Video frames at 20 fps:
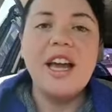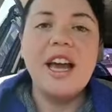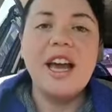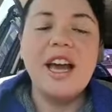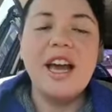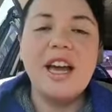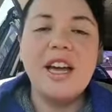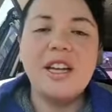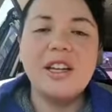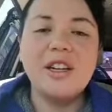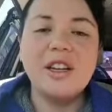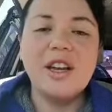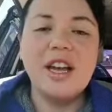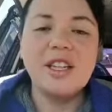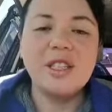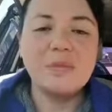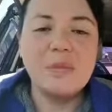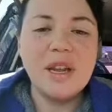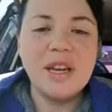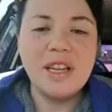And
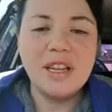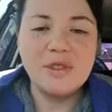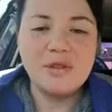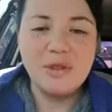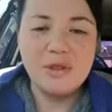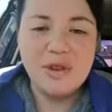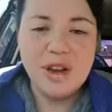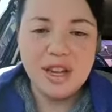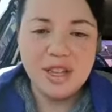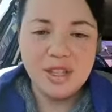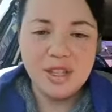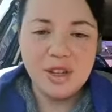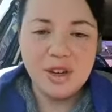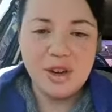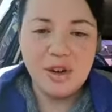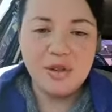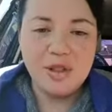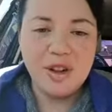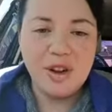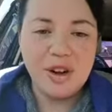as many of you guys
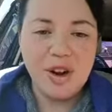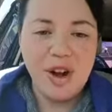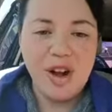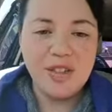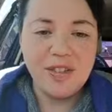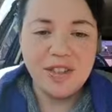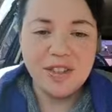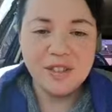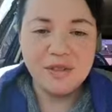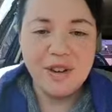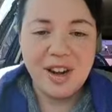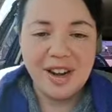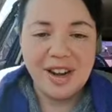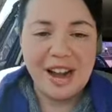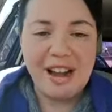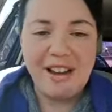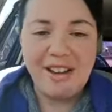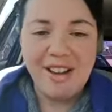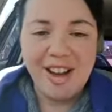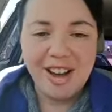know that are on this right
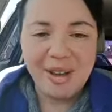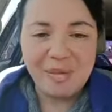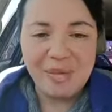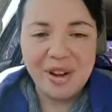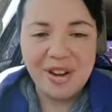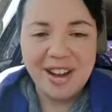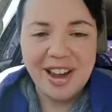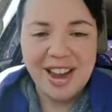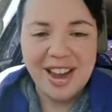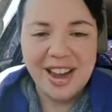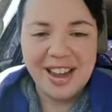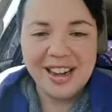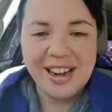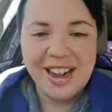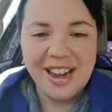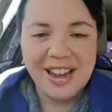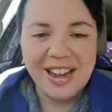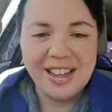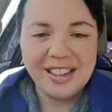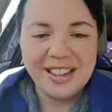now, hi Marianne,
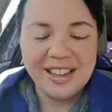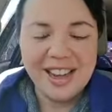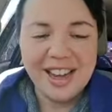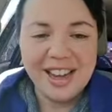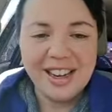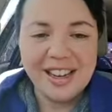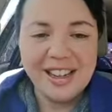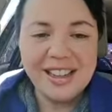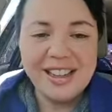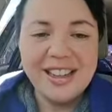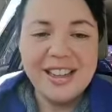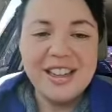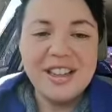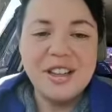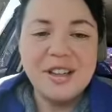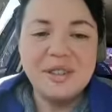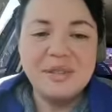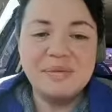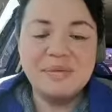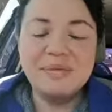hi Adriana,
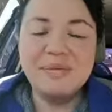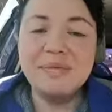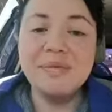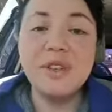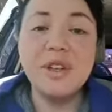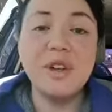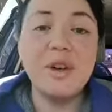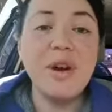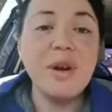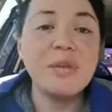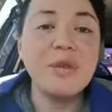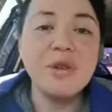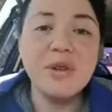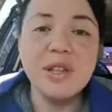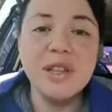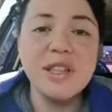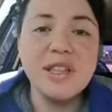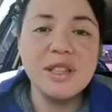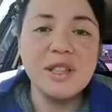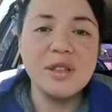you know I'm
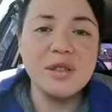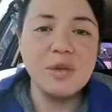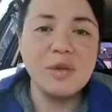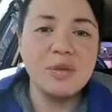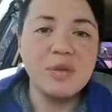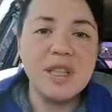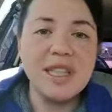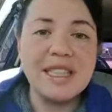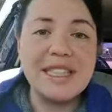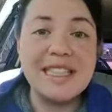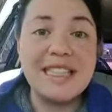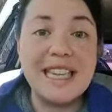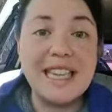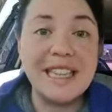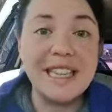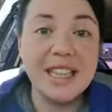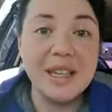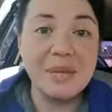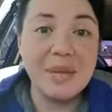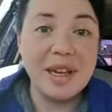doing these daily